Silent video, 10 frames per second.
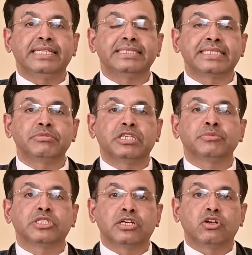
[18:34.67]
and the
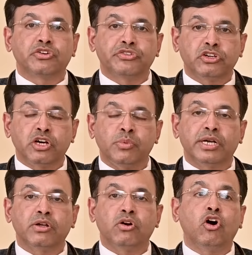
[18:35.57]
symptoms are not
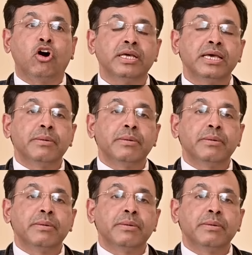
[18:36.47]
recovered or